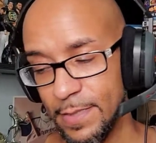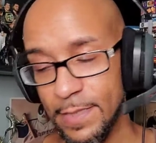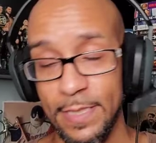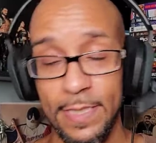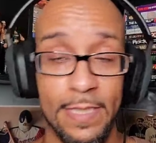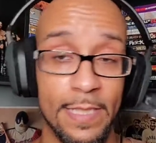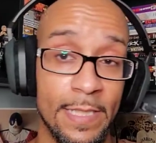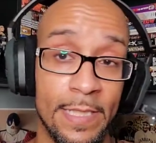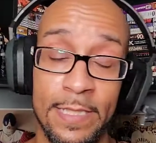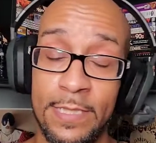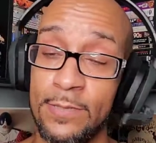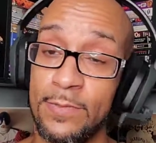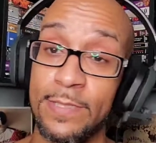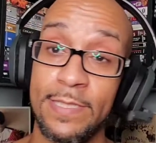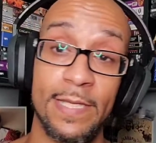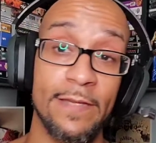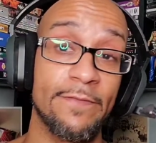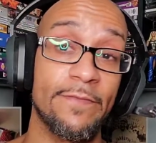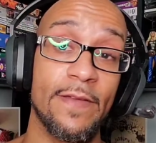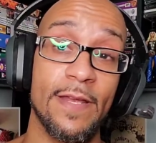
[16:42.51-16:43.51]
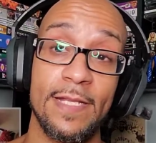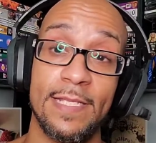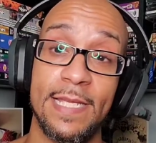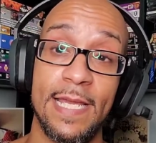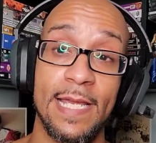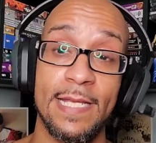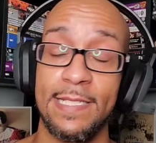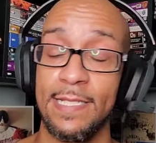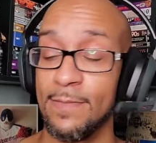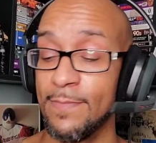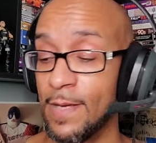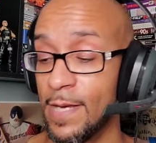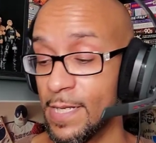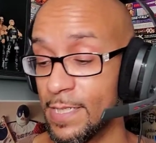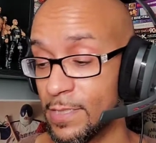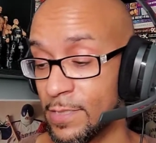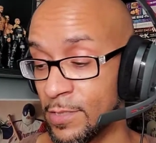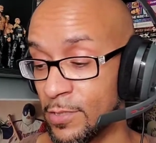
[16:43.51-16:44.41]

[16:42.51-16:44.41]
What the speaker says: This was a fantastic match.